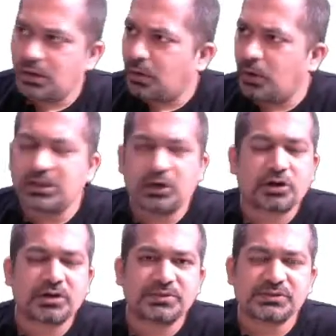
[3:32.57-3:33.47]
All the
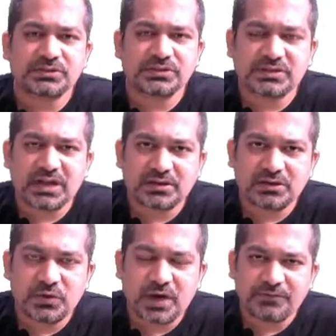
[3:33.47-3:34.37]
lottery businesses that
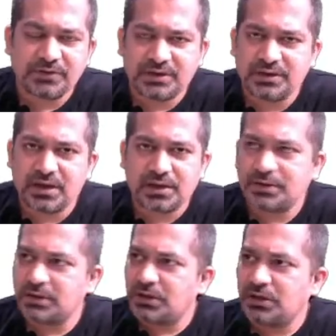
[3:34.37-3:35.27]
you have in India,
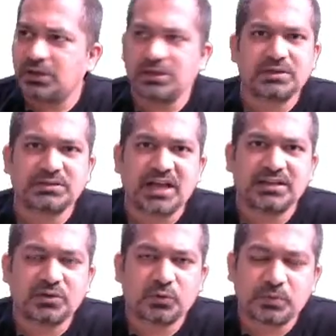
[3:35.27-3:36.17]
it's
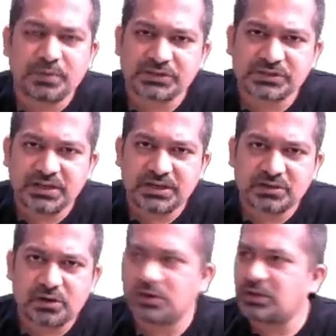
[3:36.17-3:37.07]
either owned by state
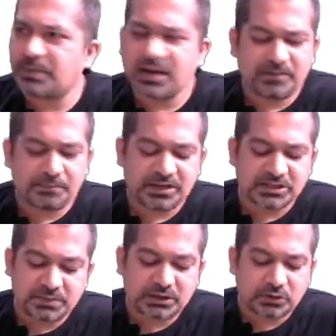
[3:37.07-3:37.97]
or the private players,
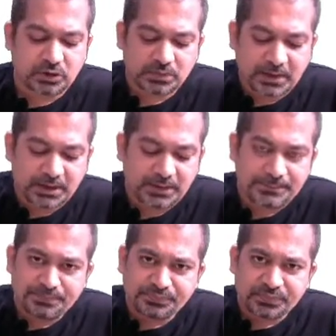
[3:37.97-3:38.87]
but not by
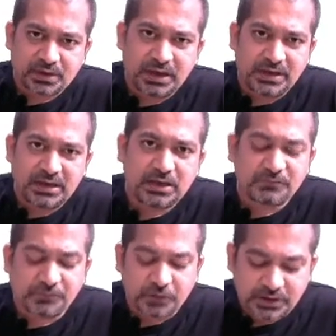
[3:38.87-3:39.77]
any
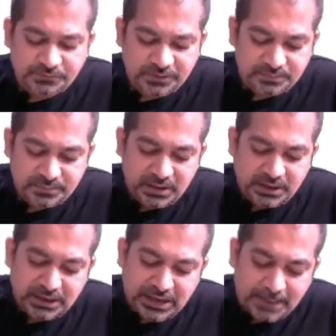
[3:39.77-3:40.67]
foreign firm.
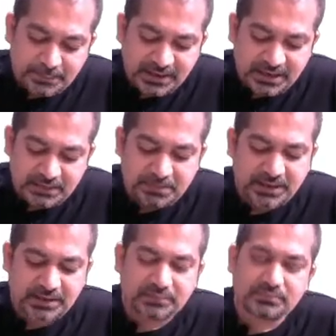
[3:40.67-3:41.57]
Gambling and
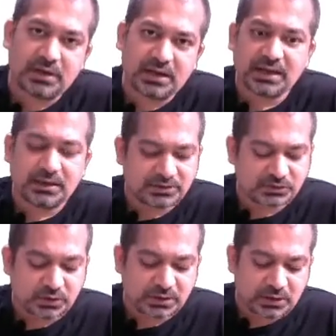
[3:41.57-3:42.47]
betting, again, it's
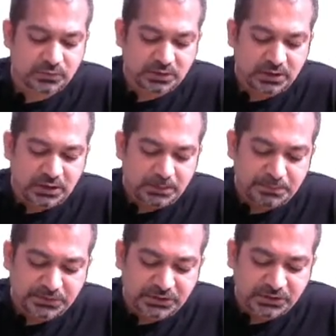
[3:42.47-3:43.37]
not allowed.
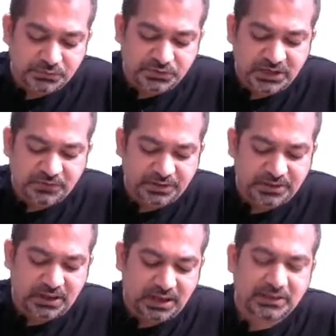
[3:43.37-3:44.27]
Business of chit
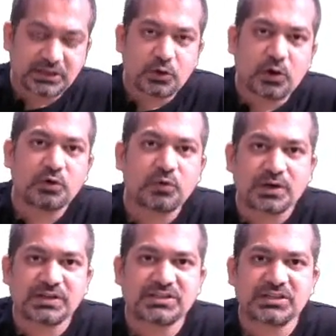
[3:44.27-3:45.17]
fund, I think you all know
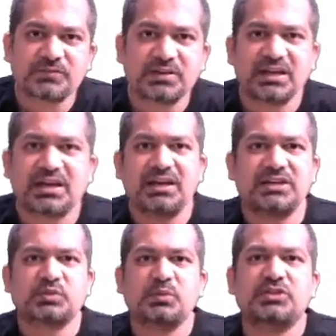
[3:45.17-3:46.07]
what is chit fund. They collect
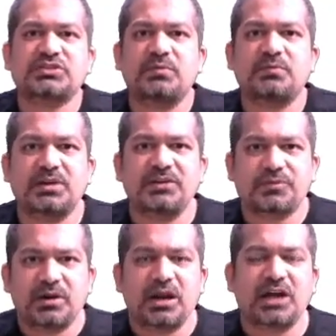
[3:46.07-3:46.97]
small sum of money
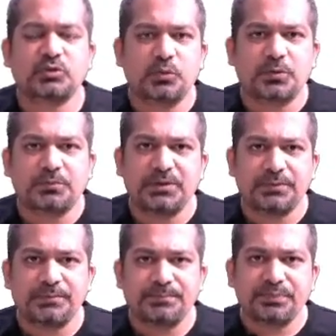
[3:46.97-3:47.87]
from a large group of
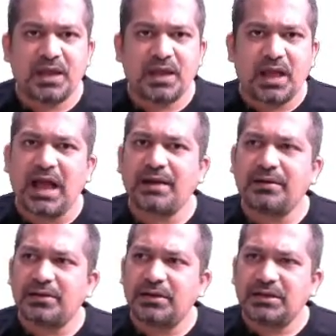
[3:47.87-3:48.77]
people, and
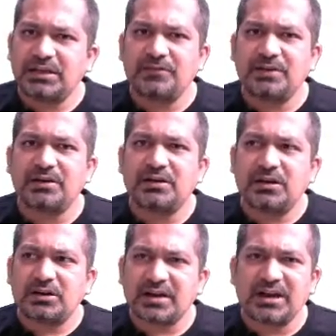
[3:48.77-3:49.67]
they will
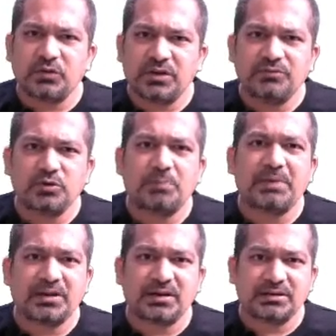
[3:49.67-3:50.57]
try to give you a
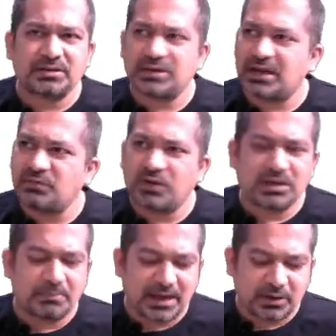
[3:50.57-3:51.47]
better return than what
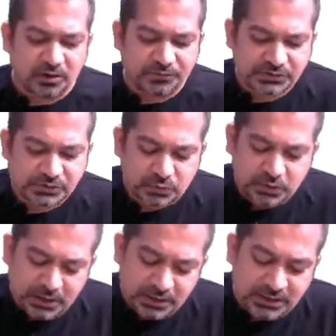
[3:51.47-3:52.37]
the bank offers you.
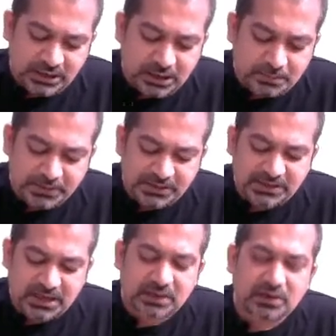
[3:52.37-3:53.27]
Nidhi companies
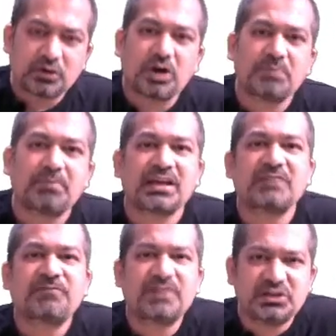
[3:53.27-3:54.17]
are
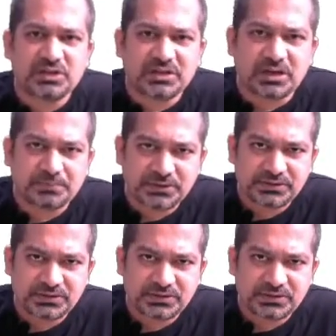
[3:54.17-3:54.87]
non-banking financial companies.